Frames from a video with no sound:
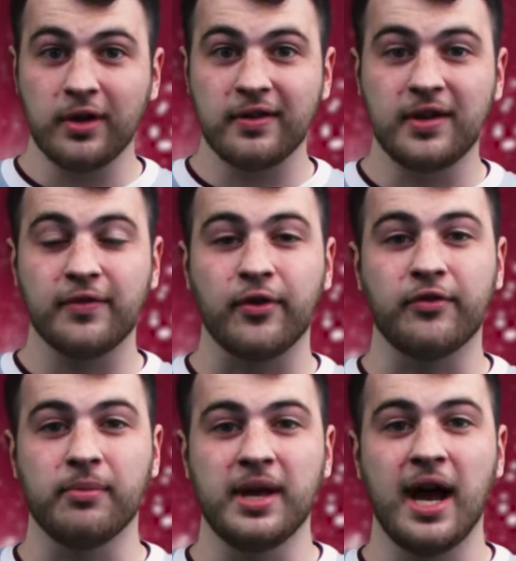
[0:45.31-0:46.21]
is different
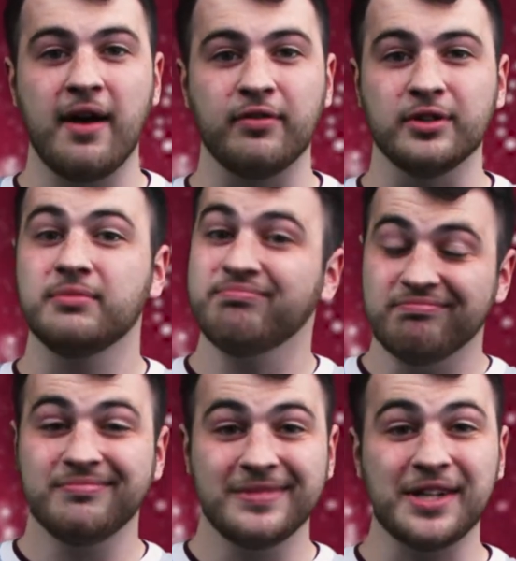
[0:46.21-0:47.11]
from the average,
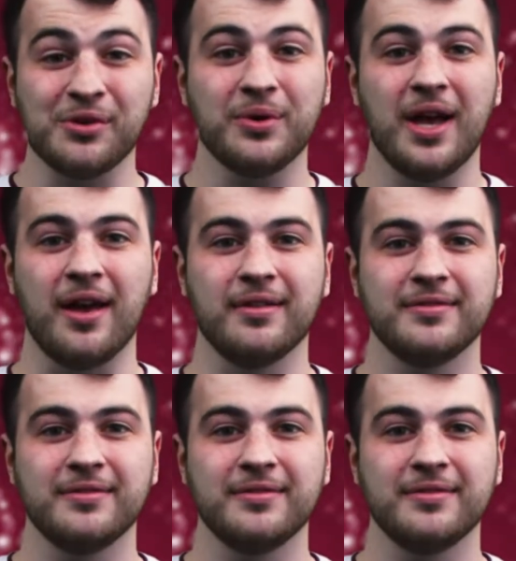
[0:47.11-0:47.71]
that's okay.